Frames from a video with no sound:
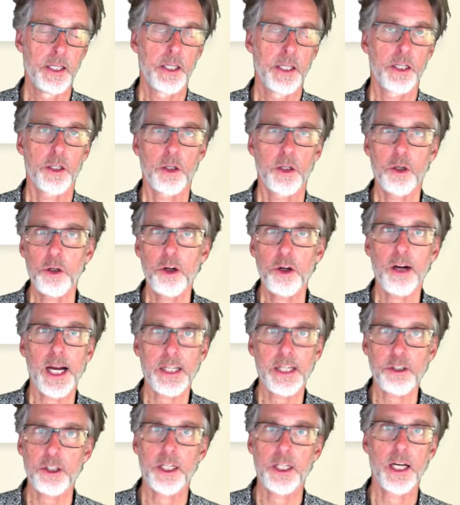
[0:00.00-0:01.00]
Google
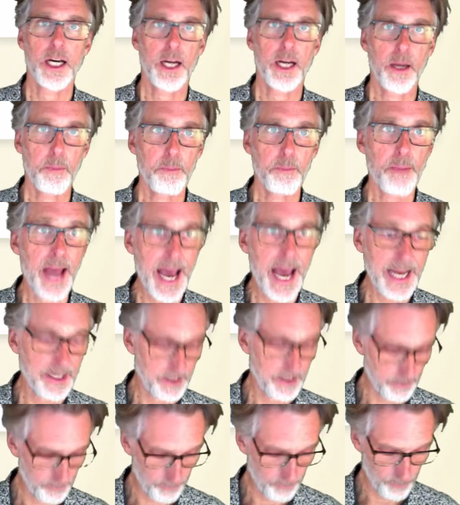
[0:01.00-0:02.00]
actually got a
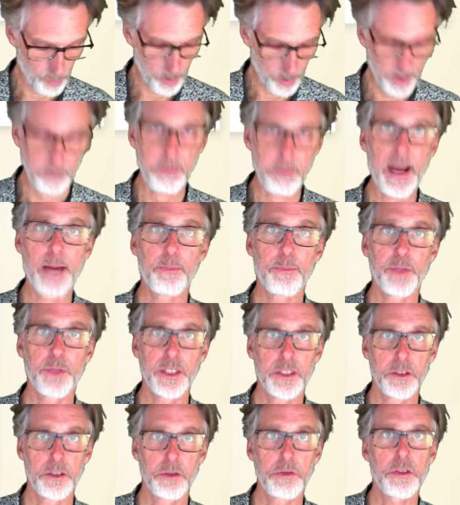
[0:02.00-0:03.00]
patent for
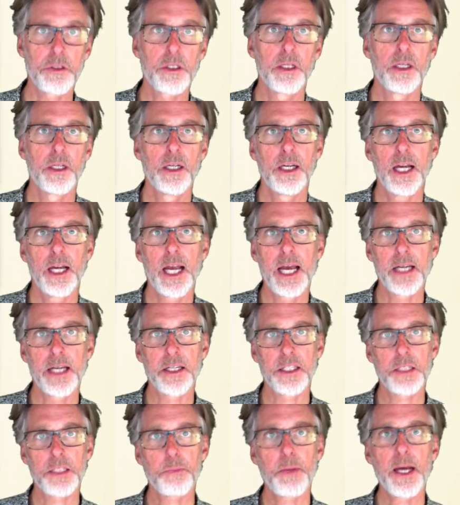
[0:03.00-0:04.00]
MapReduce and
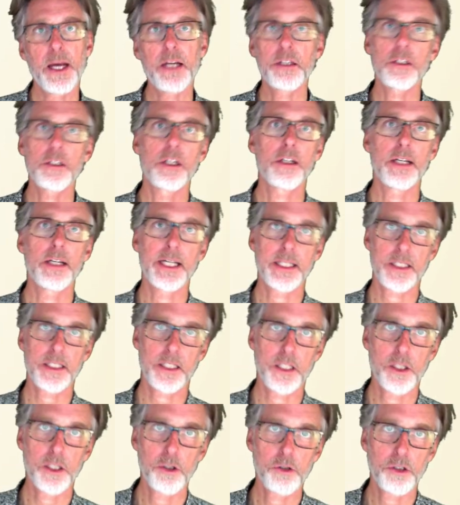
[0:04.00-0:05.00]
its parallel
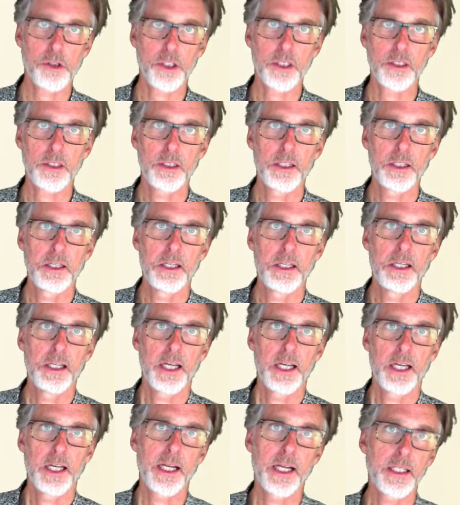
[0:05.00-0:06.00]
execution.
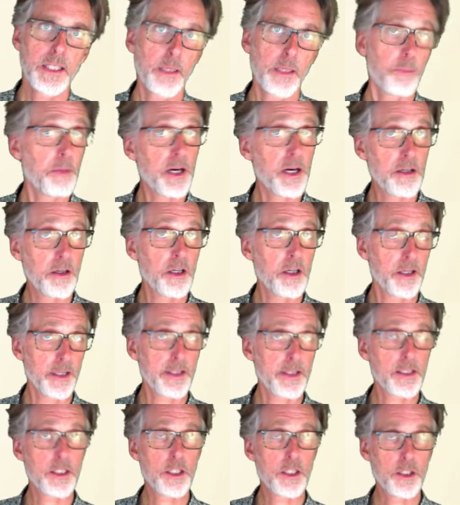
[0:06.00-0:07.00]
And indeed, parallel
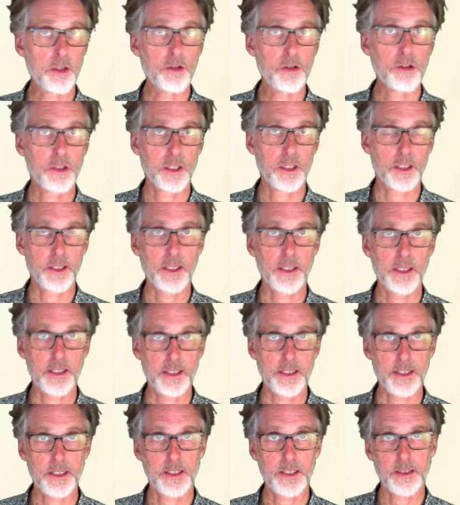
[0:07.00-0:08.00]
execution
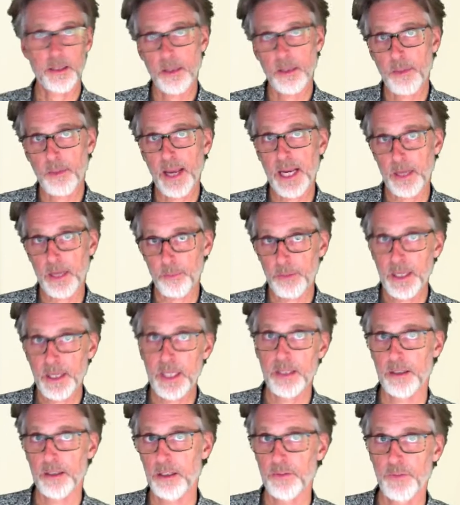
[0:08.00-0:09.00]
is the main
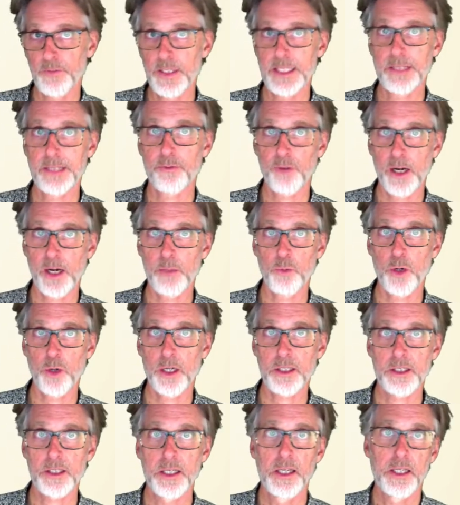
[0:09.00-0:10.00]
appeal of these frameworks.
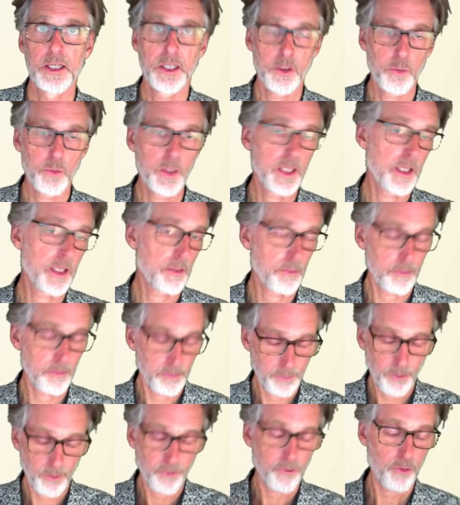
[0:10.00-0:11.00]
We can
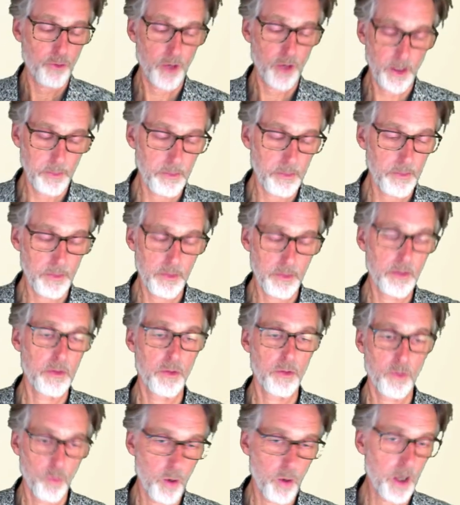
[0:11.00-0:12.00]
perform
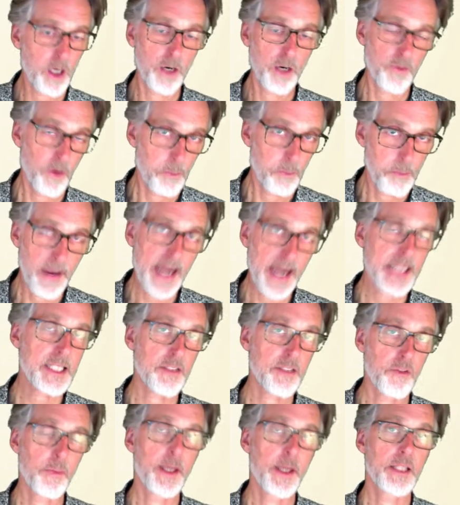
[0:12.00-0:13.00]
work over massive
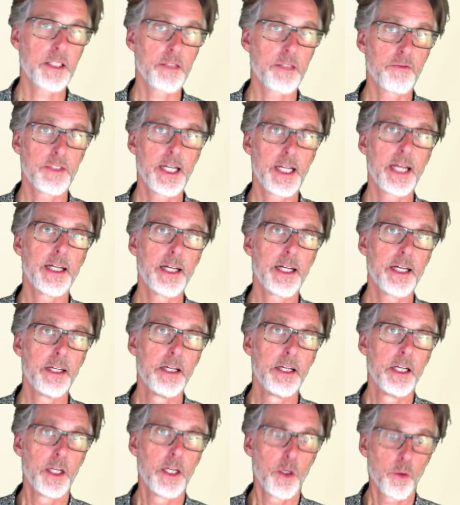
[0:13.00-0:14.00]
amounts of data
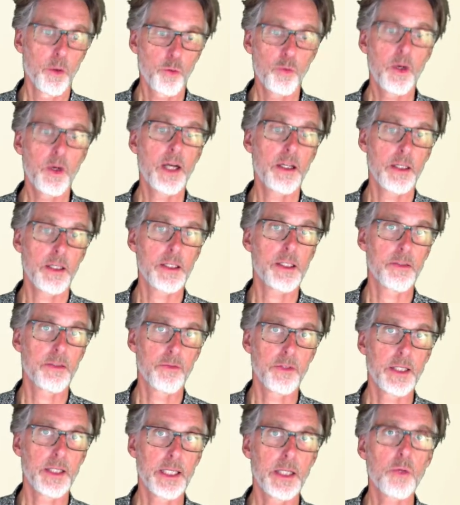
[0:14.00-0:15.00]

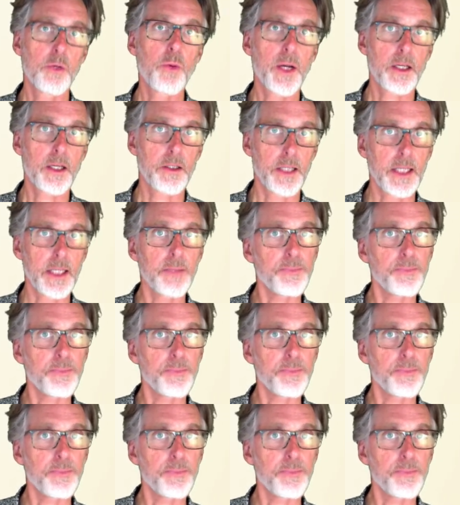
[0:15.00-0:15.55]
relatively quickly.